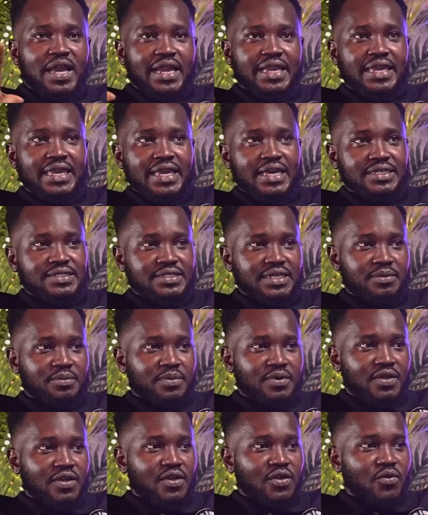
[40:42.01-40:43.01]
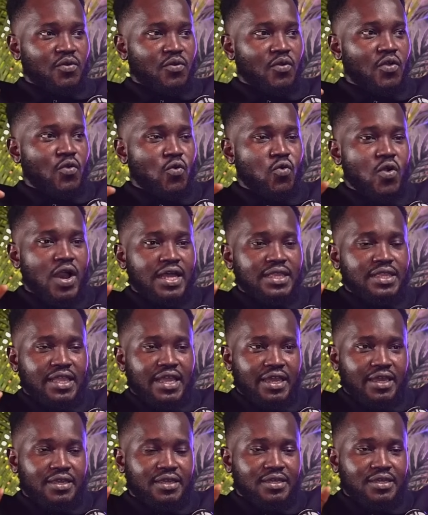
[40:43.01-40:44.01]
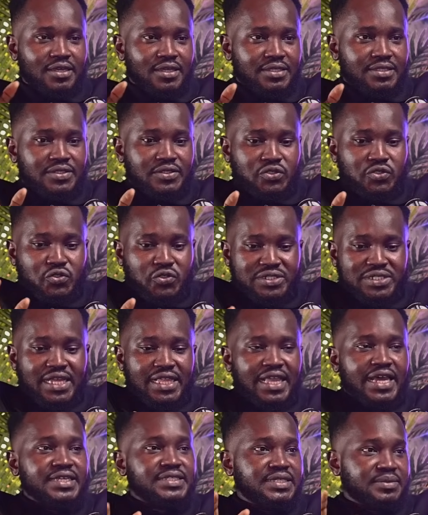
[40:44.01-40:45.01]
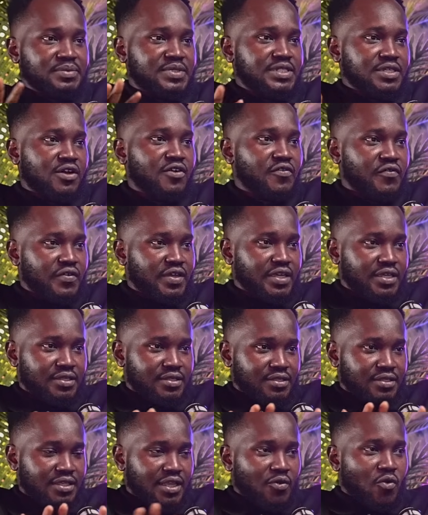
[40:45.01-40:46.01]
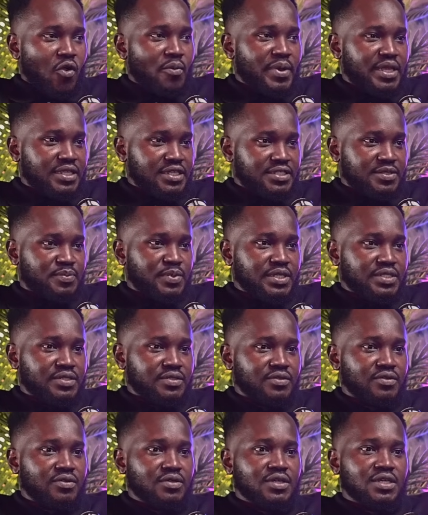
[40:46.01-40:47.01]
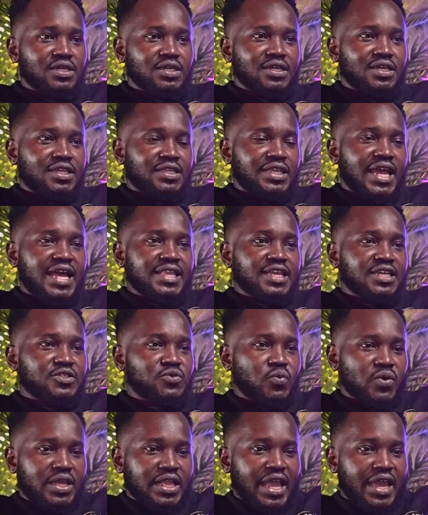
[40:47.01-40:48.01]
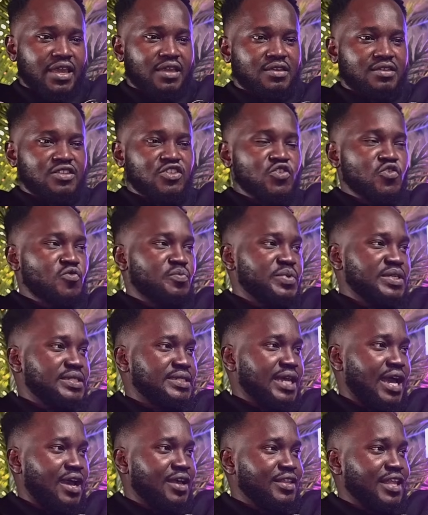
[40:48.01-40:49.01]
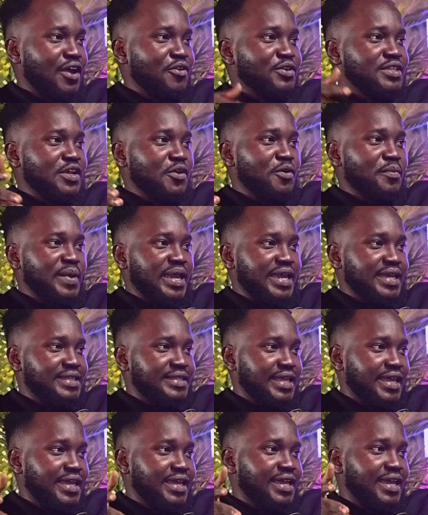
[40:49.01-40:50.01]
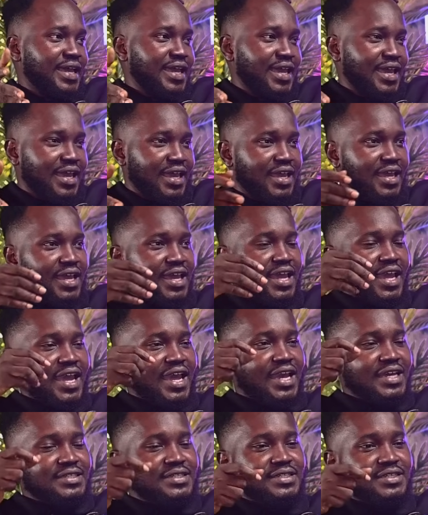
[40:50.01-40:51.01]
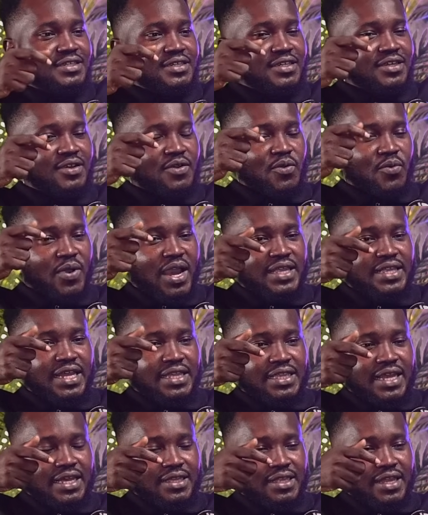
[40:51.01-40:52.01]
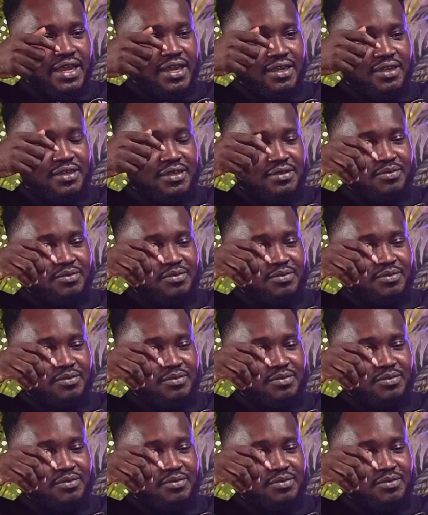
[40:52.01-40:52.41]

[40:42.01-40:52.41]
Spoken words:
a KSM who had like institutionalized himself in the comedy space no the others were like newbies now they all be there and rather than like